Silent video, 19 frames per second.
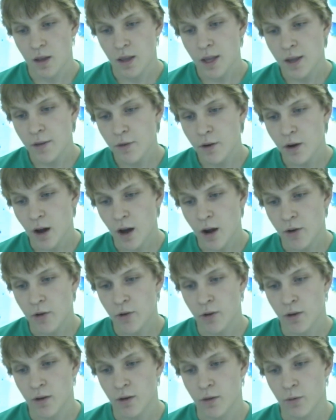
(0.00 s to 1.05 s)
Even
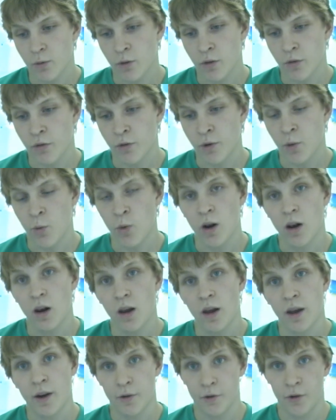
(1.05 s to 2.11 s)
arguing with free will
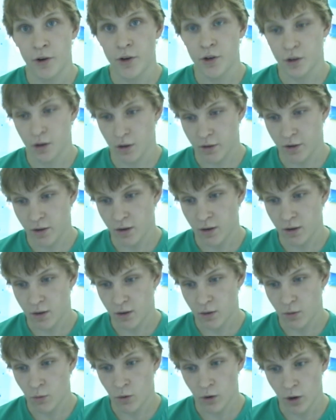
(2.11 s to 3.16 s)
and original sin
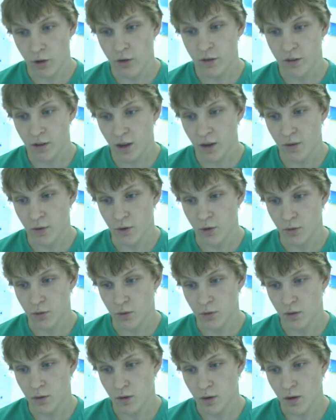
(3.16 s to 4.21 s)
will not save you,
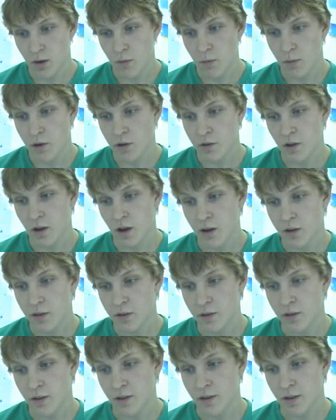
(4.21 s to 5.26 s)
because our
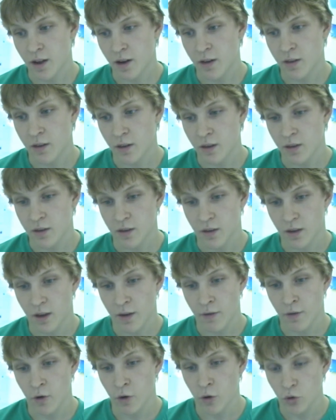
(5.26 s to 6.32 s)
ancestors had these
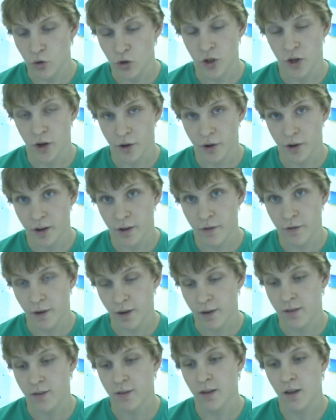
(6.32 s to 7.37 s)
evolutionary
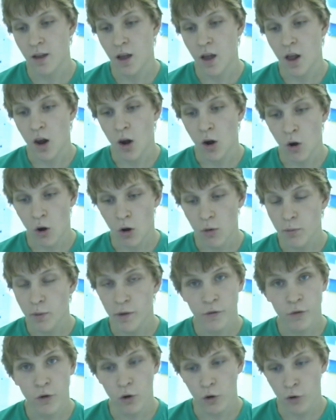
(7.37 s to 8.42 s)
defects long
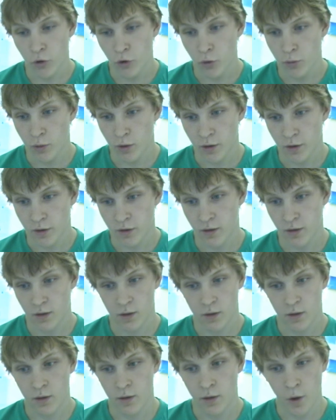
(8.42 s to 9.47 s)
before humans
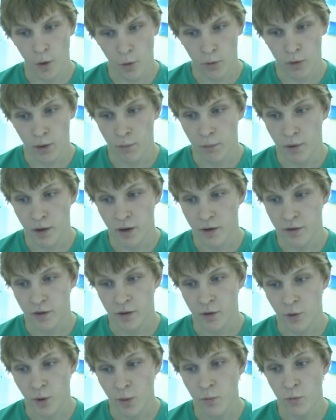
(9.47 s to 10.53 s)
the only beings
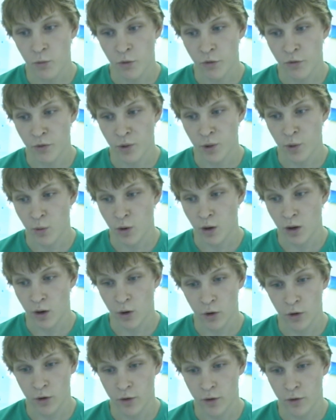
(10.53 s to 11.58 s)
equipped with free will
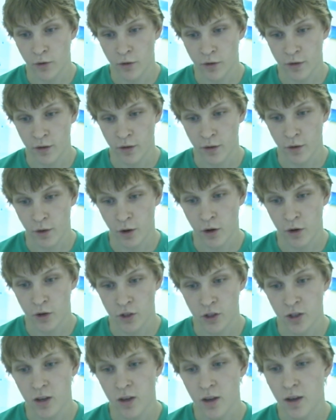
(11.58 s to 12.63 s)
according to Christian
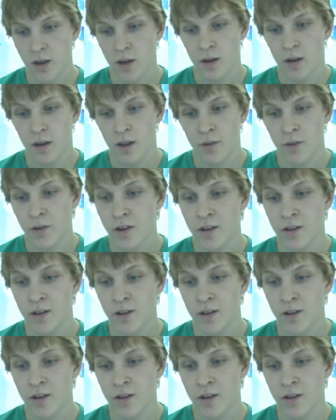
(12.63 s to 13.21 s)
theology, even